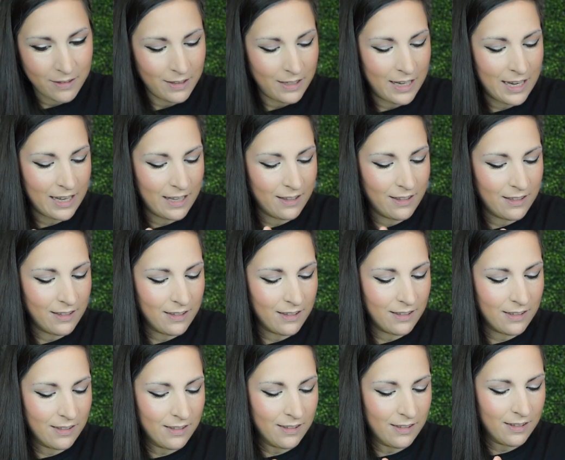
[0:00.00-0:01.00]
Yeah, this
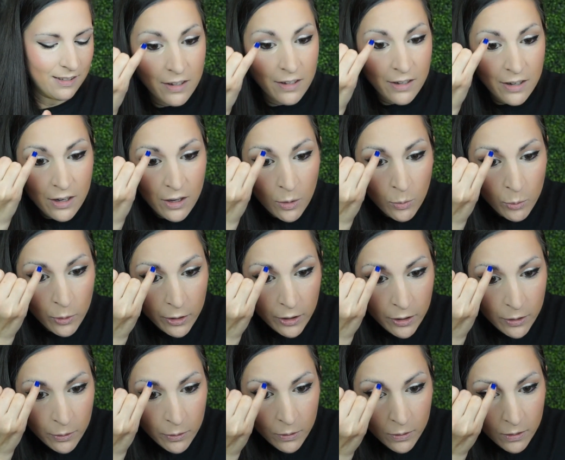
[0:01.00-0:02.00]
is no
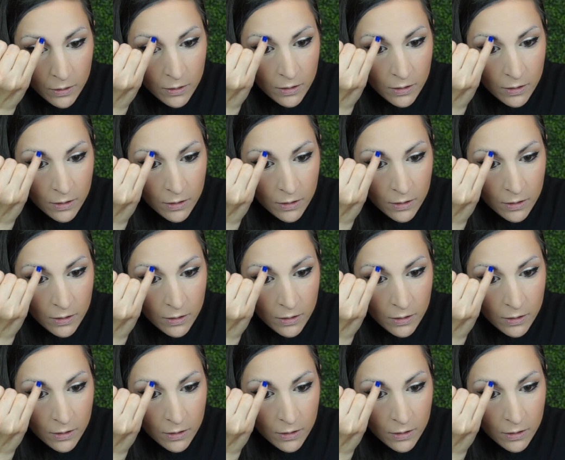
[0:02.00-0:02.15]
bueno.